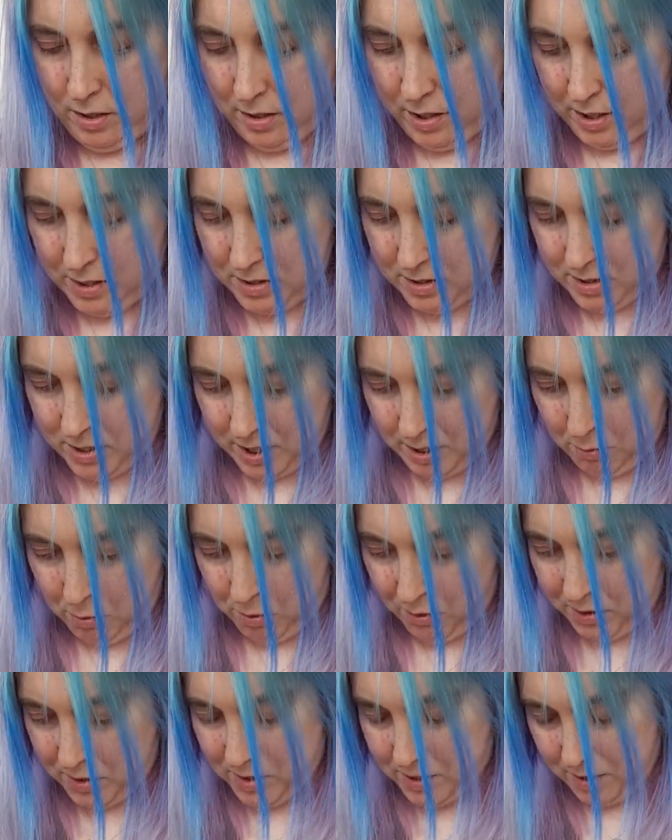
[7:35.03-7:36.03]
Let's see
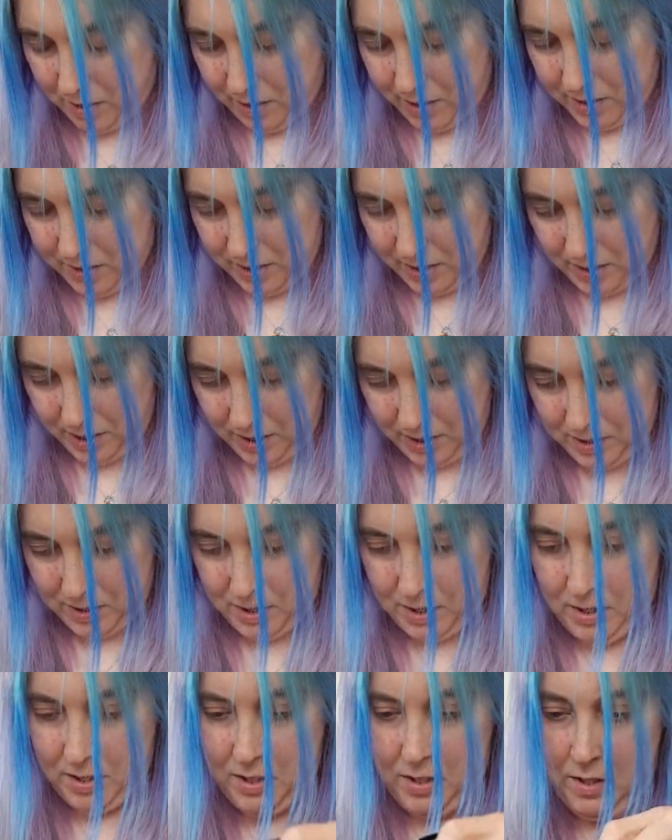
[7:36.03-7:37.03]
what the sizing is.